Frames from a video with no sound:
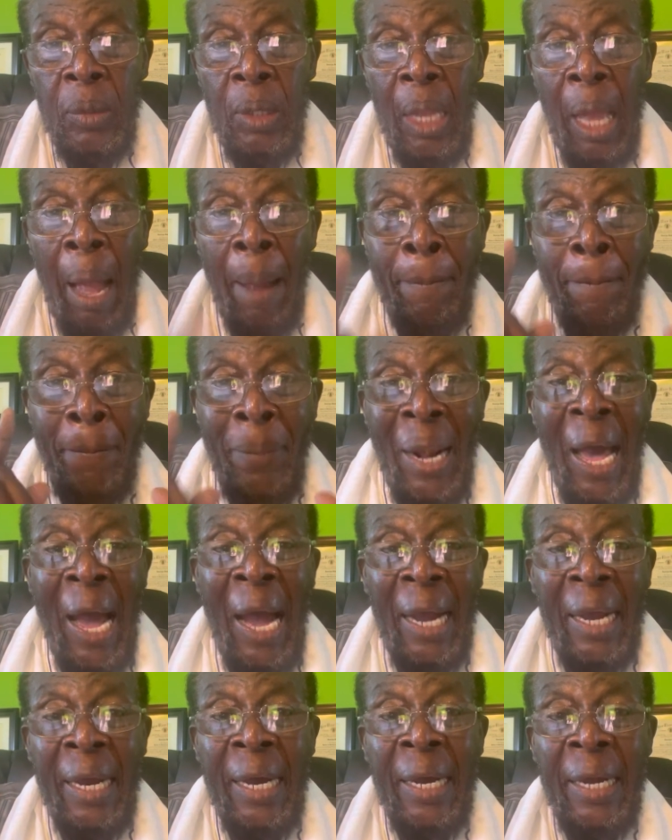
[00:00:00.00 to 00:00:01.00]
a
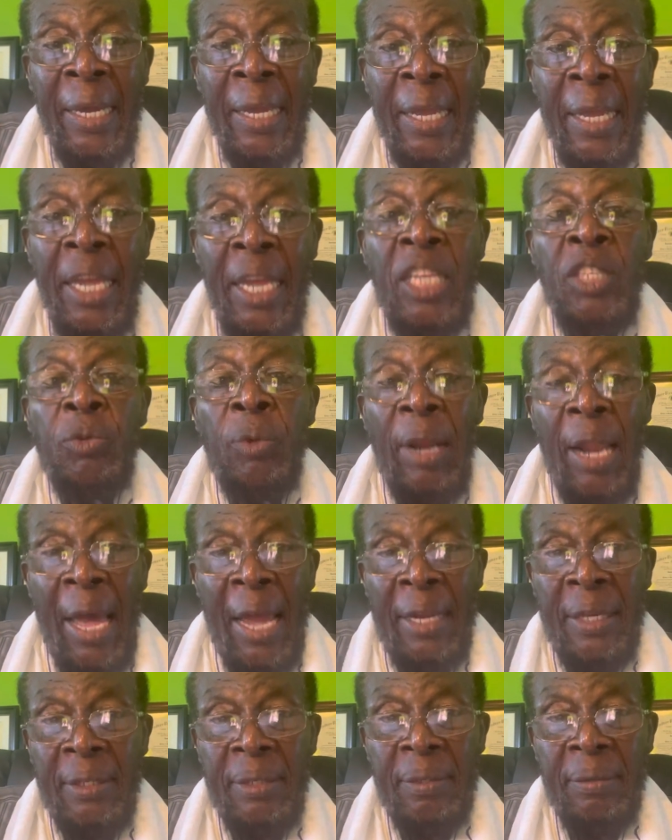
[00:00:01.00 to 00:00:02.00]
black
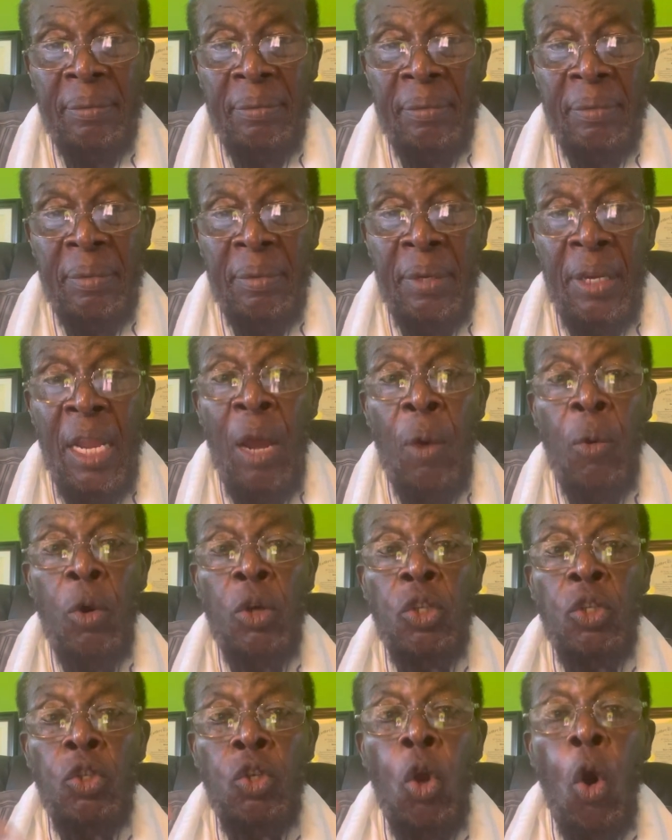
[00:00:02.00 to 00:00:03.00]
Israelite. There
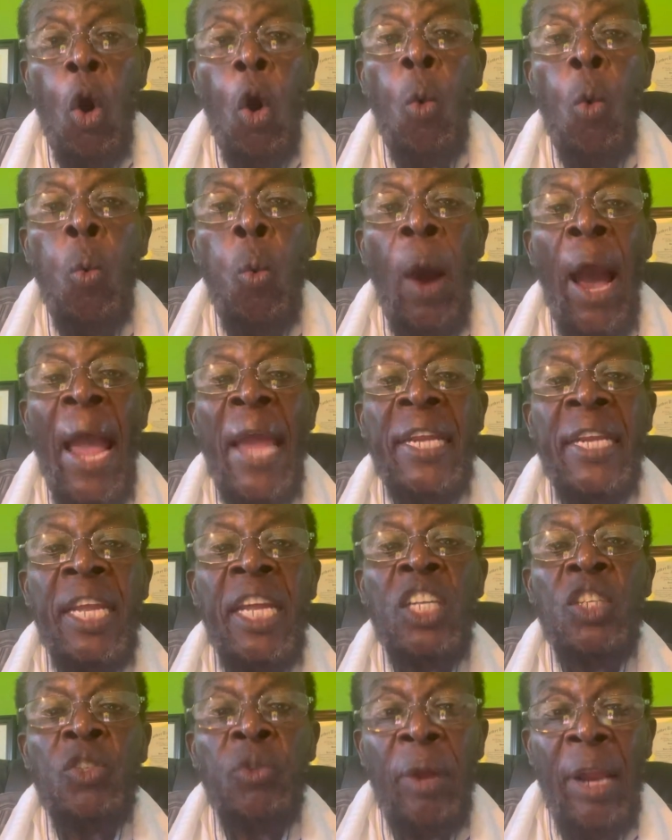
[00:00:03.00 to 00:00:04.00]
were no white
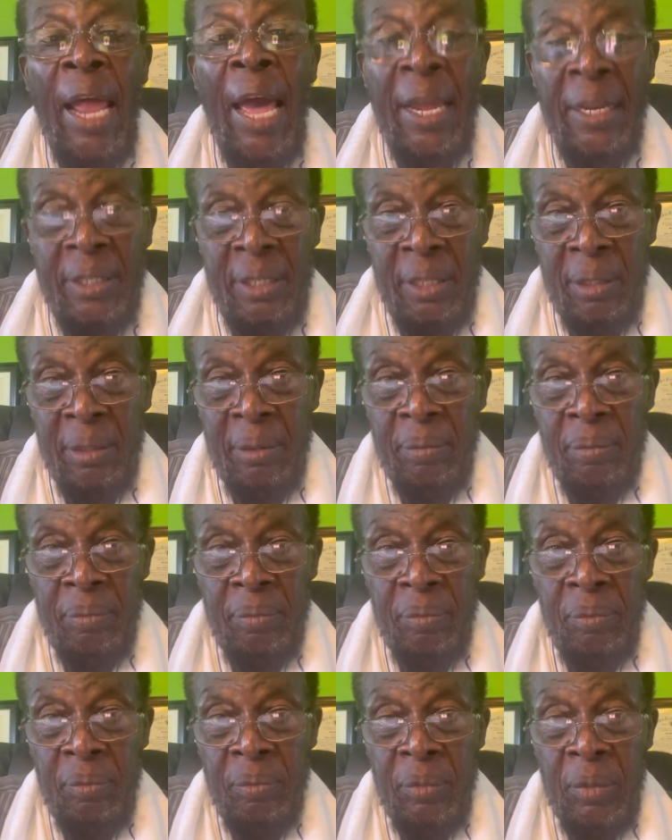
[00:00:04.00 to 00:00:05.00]
Israelites.
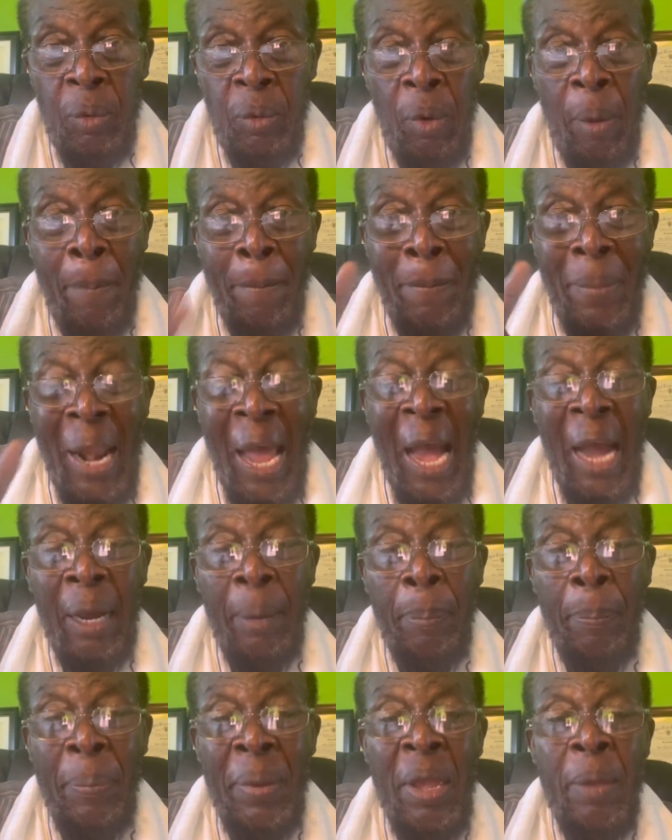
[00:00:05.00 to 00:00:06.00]
There were
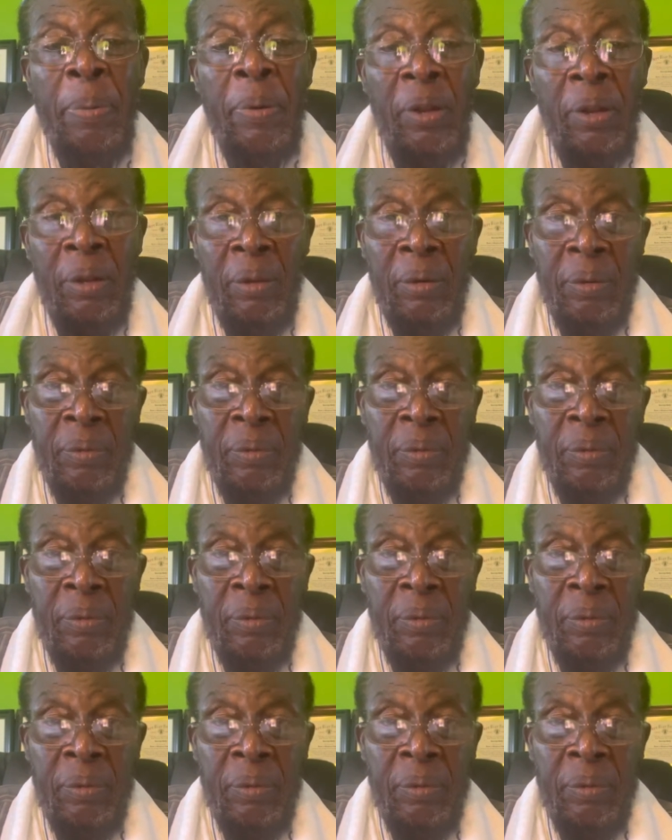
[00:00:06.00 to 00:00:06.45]
black people.